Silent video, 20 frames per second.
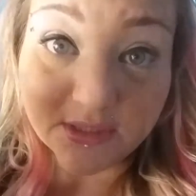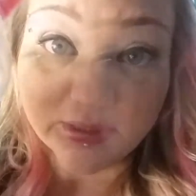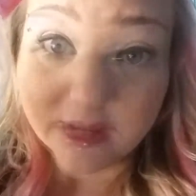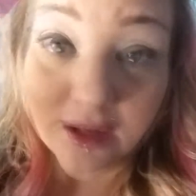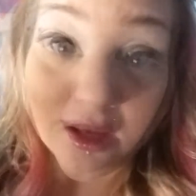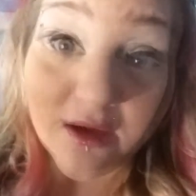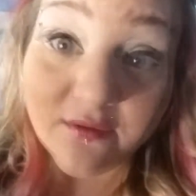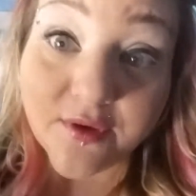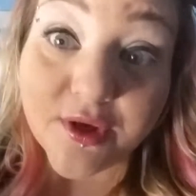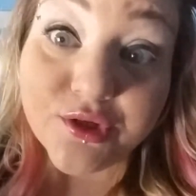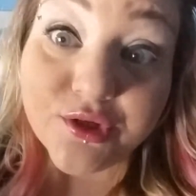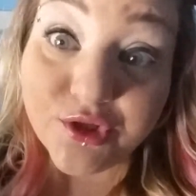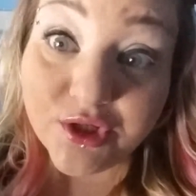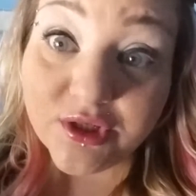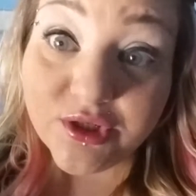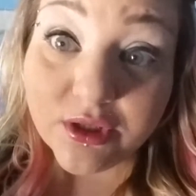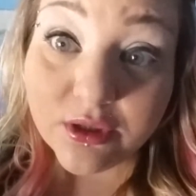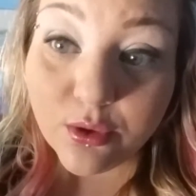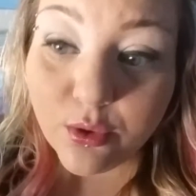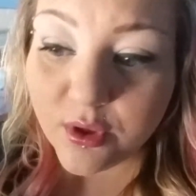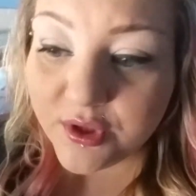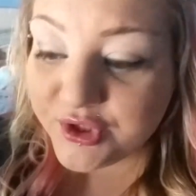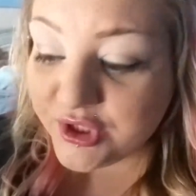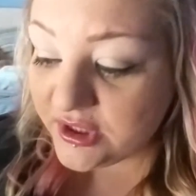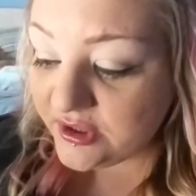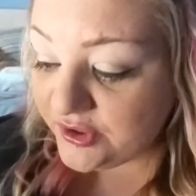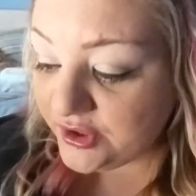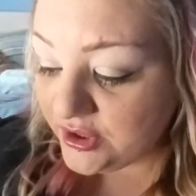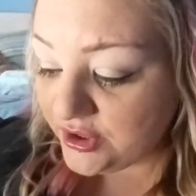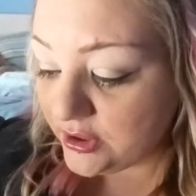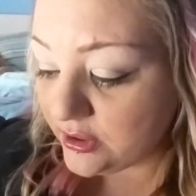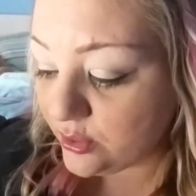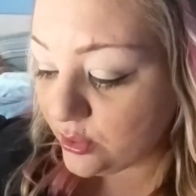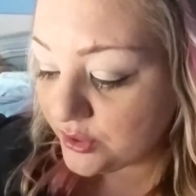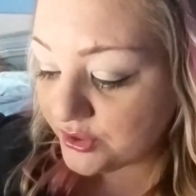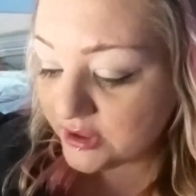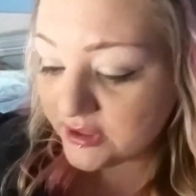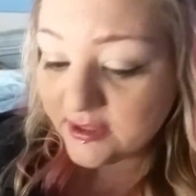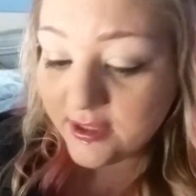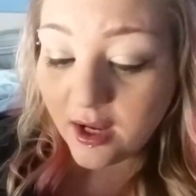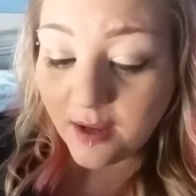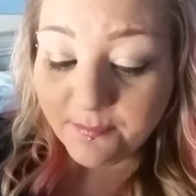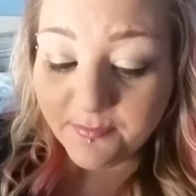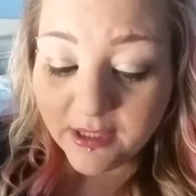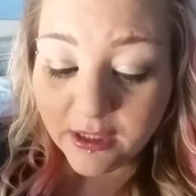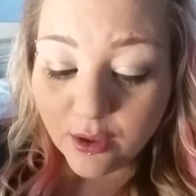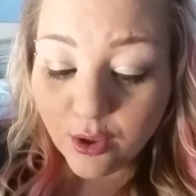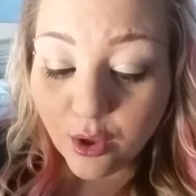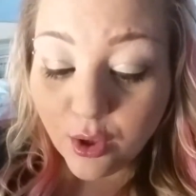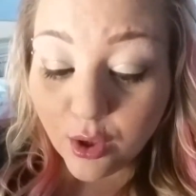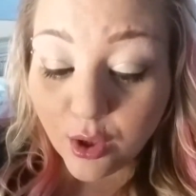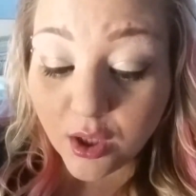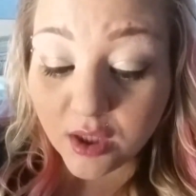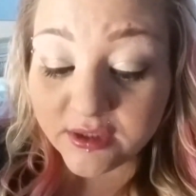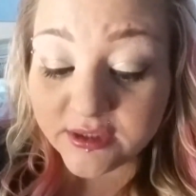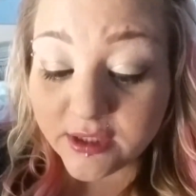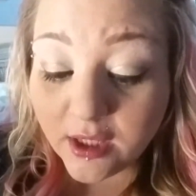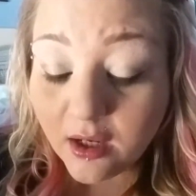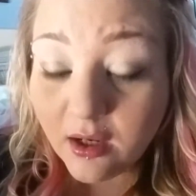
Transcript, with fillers: Speaking of Gigi Gorgeous, Gigi Gorgeous got me hooked